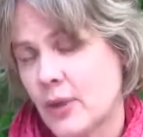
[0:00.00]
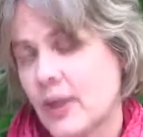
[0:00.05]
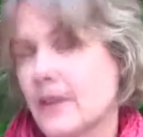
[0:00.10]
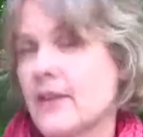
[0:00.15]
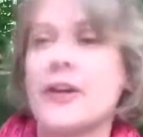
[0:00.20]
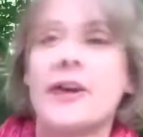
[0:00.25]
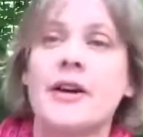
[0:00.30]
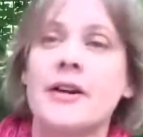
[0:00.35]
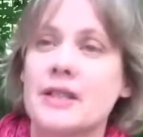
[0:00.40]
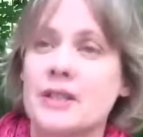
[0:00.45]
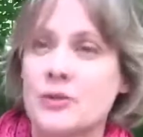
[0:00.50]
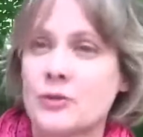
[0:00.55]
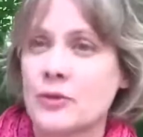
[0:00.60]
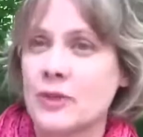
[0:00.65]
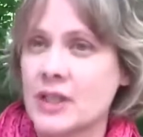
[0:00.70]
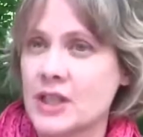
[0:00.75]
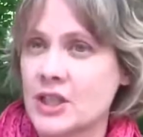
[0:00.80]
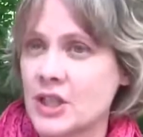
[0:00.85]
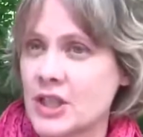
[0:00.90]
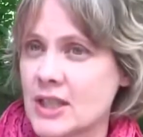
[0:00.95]
while there is
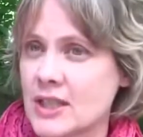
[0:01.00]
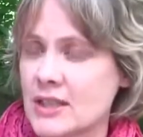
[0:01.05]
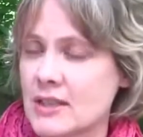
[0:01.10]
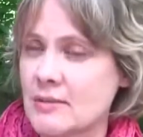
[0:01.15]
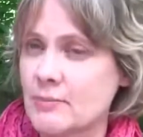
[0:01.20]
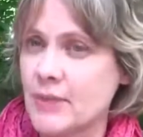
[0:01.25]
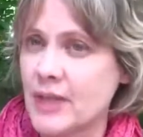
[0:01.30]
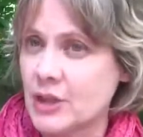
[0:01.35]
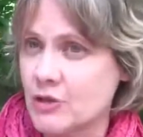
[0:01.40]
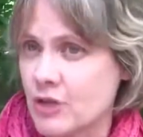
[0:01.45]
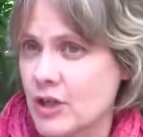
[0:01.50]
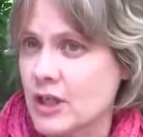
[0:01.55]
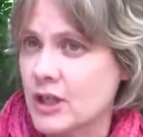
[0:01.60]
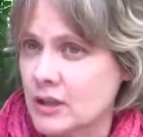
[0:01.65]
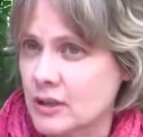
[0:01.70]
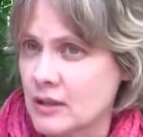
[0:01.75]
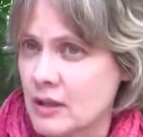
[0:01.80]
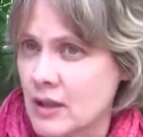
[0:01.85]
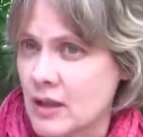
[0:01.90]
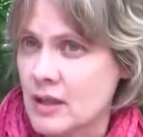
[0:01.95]
religious
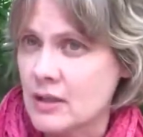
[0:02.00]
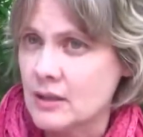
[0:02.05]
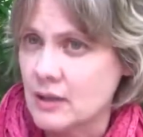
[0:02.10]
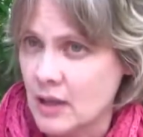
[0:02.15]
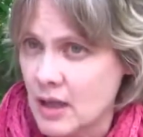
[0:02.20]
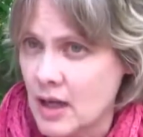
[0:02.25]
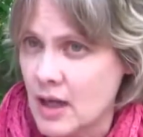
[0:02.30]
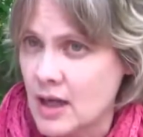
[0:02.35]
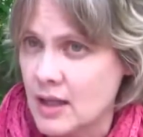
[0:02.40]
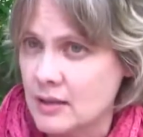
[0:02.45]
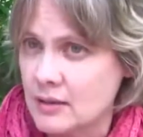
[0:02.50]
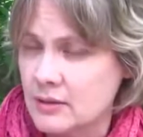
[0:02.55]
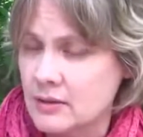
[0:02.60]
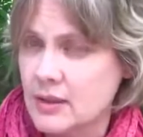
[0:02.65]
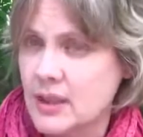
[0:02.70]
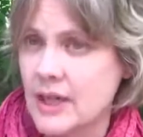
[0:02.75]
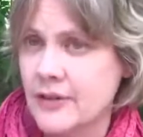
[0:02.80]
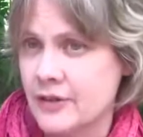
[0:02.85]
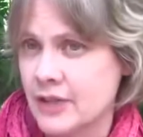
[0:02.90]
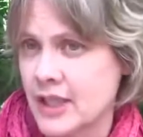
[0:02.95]
patriarchal law
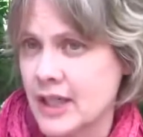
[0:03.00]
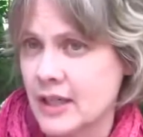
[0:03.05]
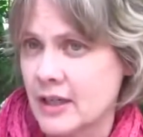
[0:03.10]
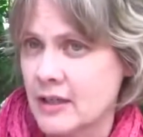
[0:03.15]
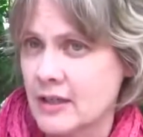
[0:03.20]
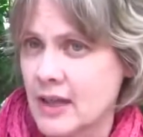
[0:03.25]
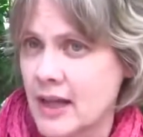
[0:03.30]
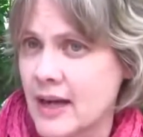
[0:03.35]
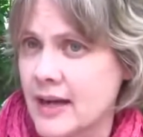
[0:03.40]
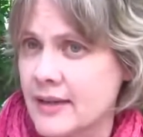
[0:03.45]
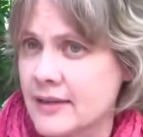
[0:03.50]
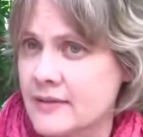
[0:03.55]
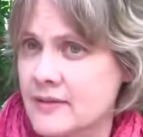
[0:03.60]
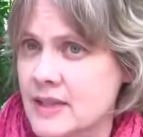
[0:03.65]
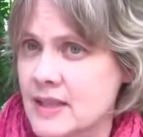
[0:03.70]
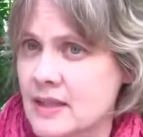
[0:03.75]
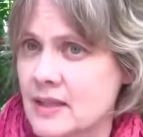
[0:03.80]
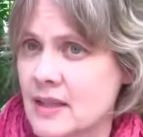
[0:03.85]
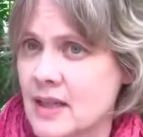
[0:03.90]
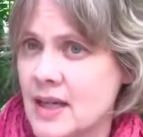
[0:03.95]
governing our
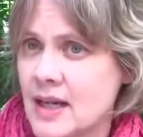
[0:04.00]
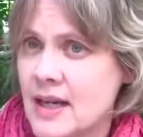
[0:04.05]
lives.